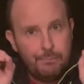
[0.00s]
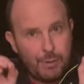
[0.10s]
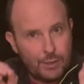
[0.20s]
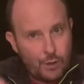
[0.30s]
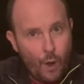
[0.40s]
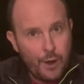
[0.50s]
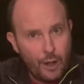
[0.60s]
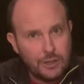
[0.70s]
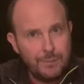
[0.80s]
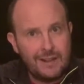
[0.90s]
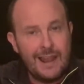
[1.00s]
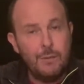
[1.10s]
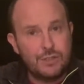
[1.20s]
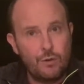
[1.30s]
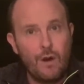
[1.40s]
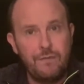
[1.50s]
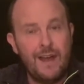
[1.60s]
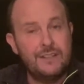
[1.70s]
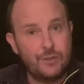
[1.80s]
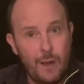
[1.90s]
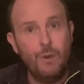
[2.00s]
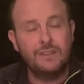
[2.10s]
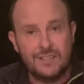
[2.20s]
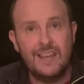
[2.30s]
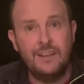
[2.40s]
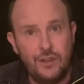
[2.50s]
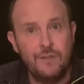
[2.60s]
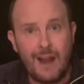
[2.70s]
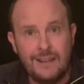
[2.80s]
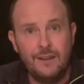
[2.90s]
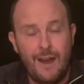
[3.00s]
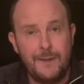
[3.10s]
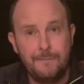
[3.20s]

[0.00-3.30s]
But God ultimately was glorified. So I want to say to you right now,